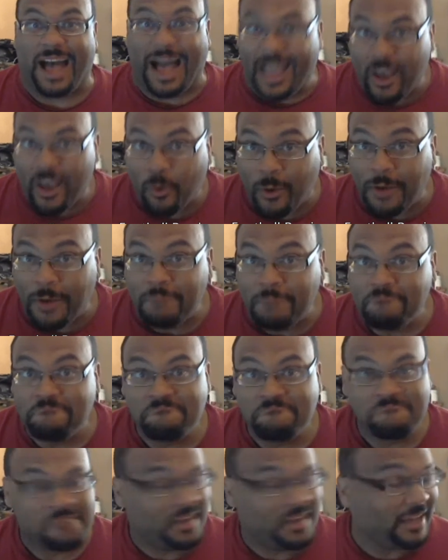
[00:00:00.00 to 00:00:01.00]
Iowa?
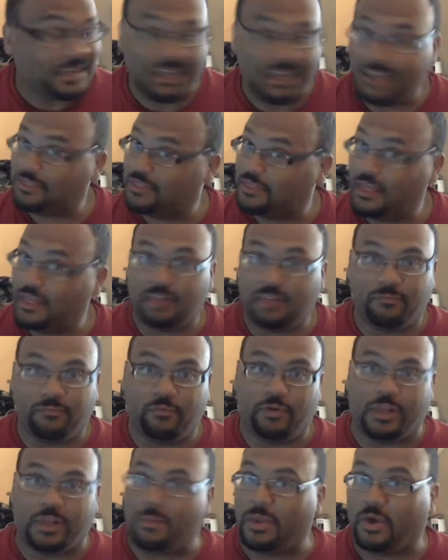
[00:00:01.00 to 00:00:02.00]
I can't think
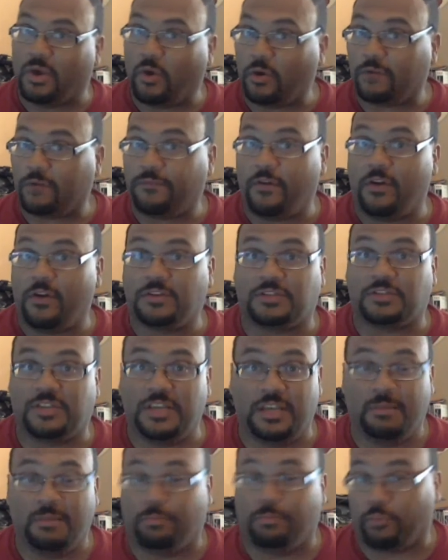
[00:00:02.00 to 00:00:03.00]
of one. I mean, Kirk Ferentz's
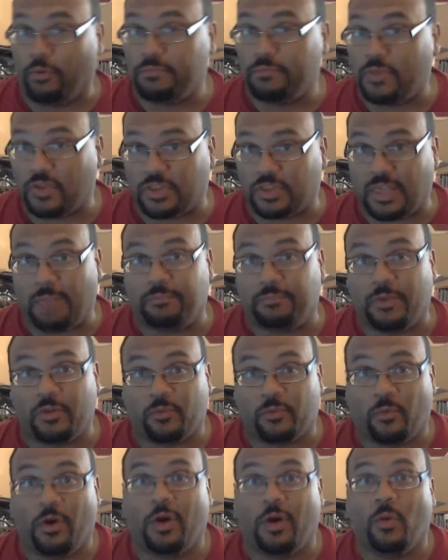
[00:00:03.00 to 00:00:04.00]
team proved the
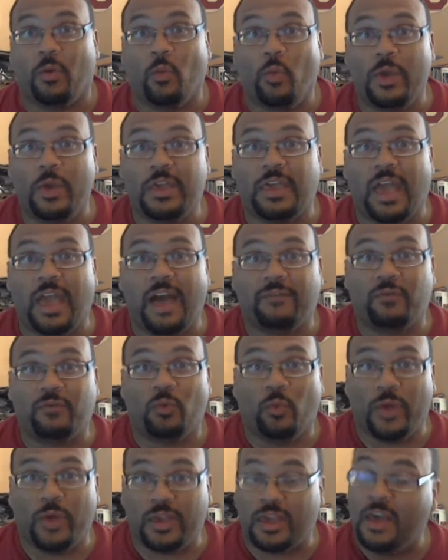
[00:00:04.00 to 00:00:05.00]
skeptics wrong week
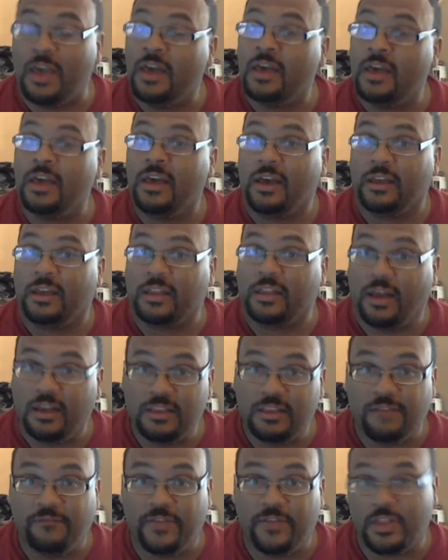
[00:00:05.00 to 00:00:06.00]
after week, an
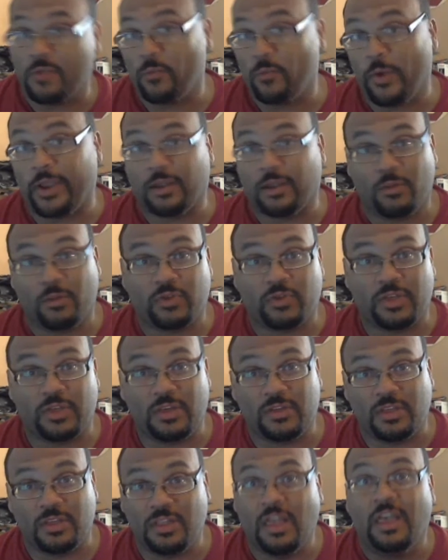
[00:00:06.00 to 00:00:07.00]
undefeated regular
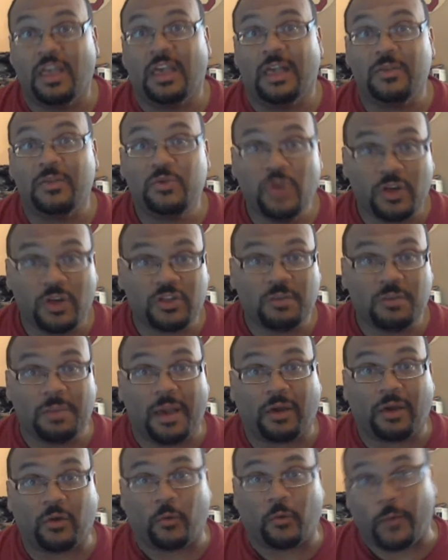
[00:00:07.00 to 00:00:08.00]
season, and just
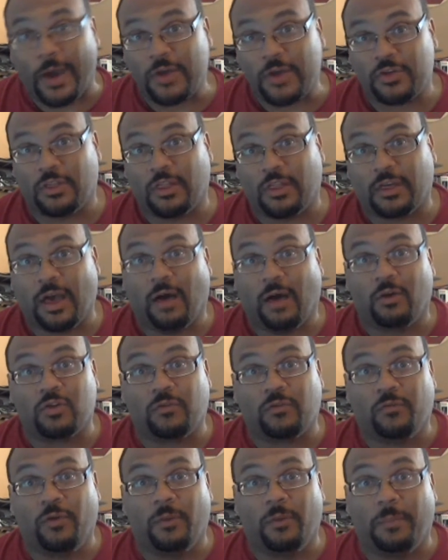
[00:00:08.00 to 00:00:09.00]
about crashing the
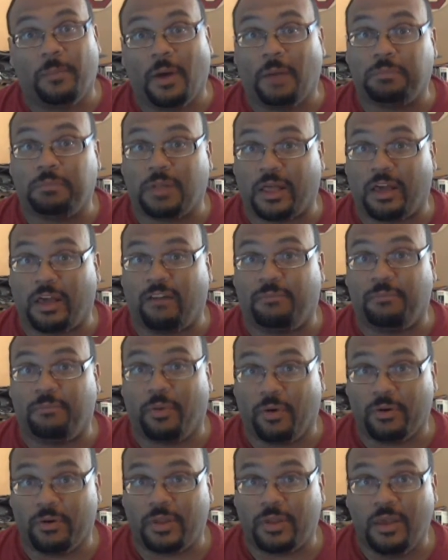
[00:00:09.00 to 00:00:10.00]
college football playoff
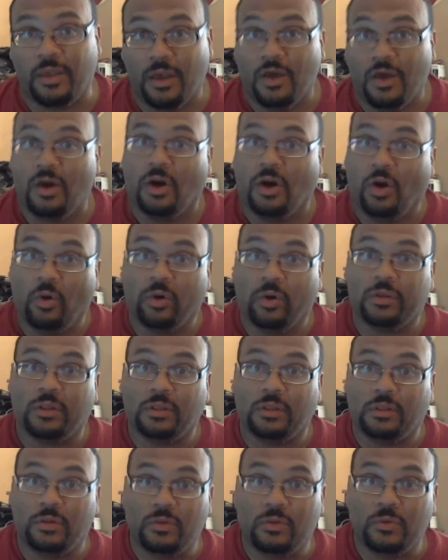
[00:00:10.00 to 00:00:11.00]
party, only
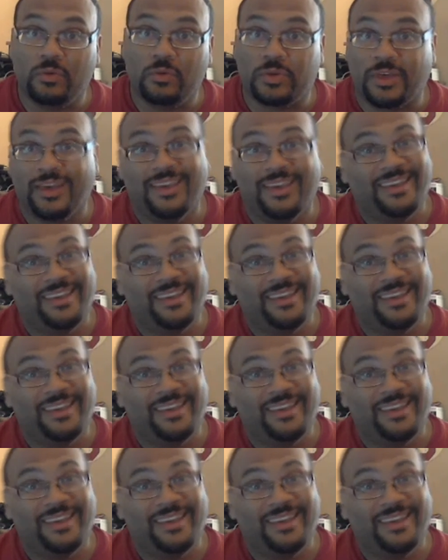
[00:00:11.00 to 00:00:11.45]
to lose